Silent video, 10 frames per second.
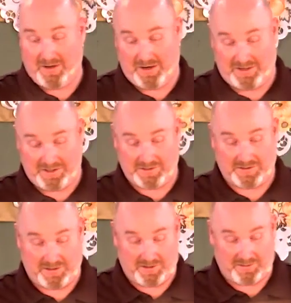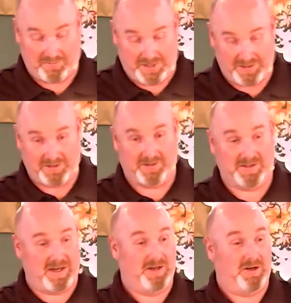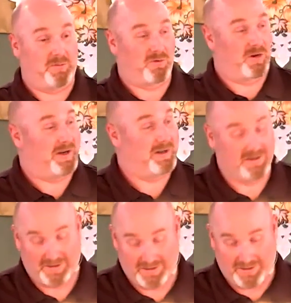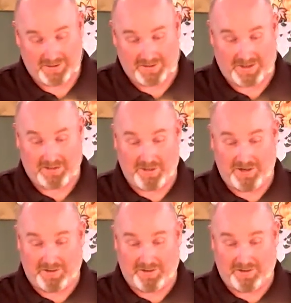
and he is made to stand upright like a man.